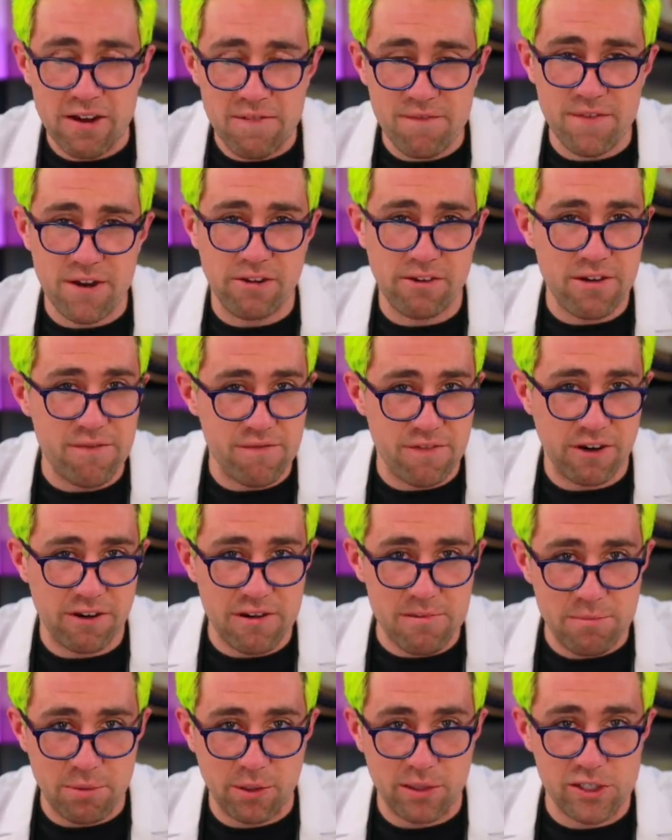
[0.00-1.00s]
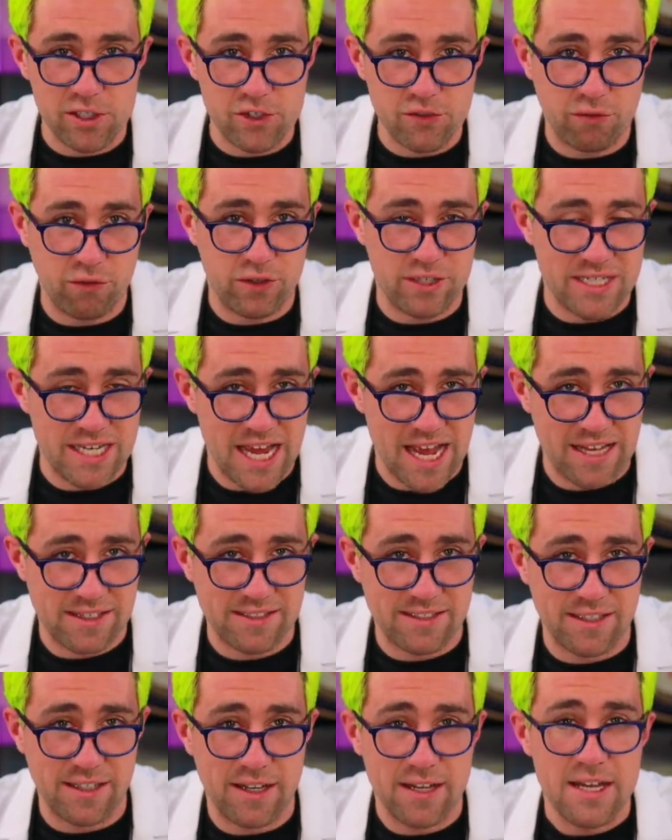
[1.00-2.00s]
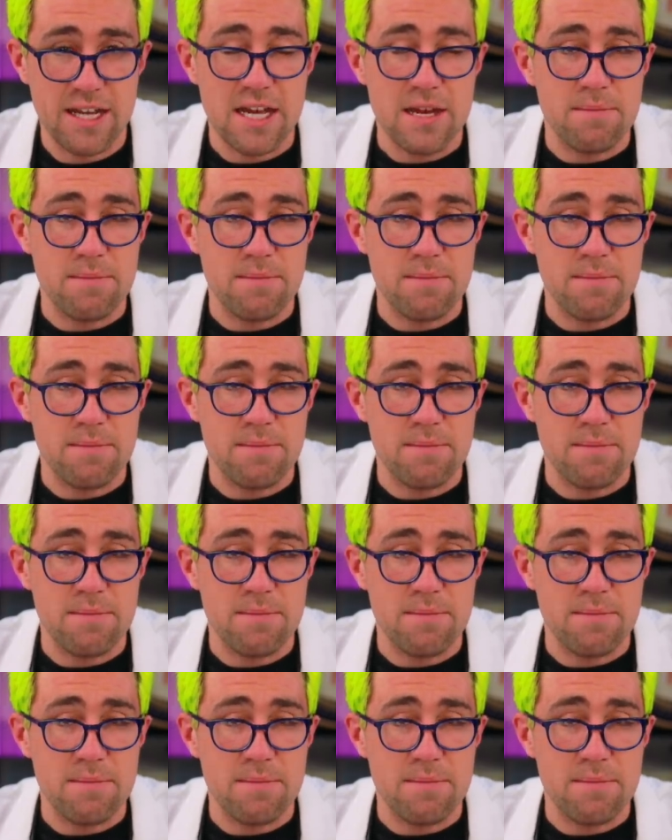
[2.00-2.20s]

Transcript: very, very bullish for Tesla